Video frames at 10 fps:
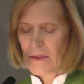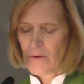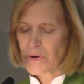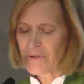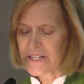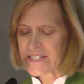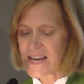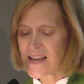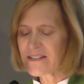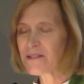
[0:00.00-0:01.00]
We don't
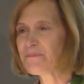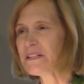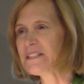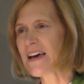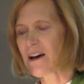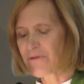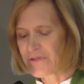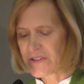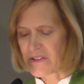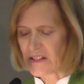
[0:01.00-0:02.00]
intend to be deaf
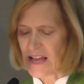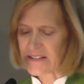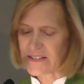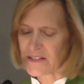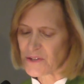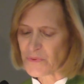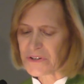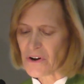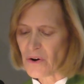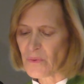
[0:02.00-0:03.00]
to the lessons we
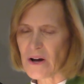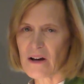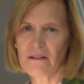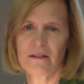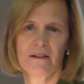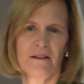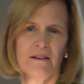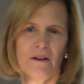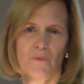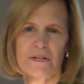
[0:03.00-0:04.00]
know well.
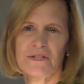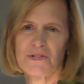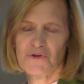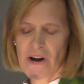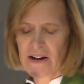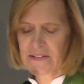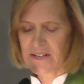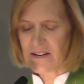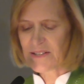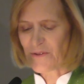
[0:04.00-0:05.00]
What distracts
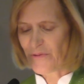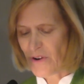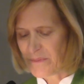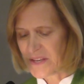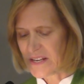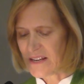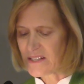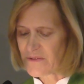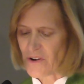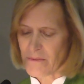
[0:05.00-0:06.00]
us from the
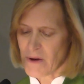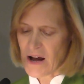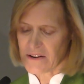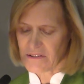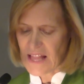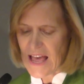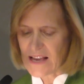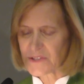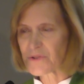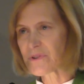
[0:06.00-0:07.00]
needs of our modern
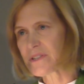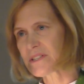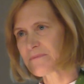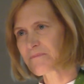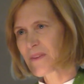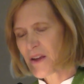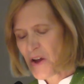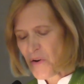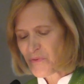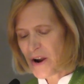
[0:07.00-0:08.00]
Lazarus?
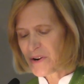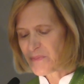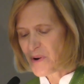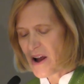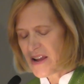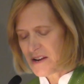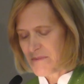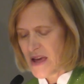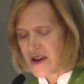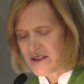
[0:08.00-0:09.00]
Writer Brian
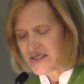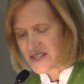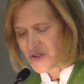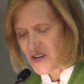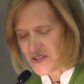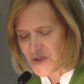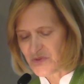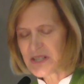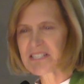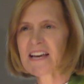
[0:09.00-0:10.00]
Mahan suggests
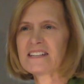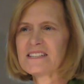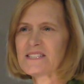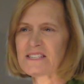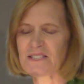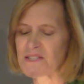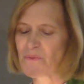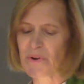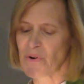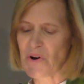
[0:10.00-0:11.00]
3 tendencies
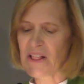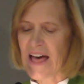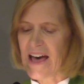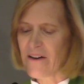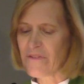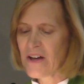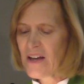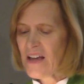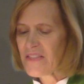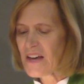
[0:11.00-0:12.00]
that we all have,
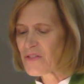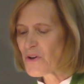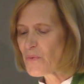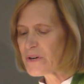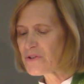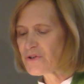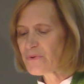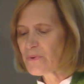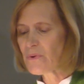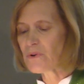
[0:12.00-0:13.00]
that though we do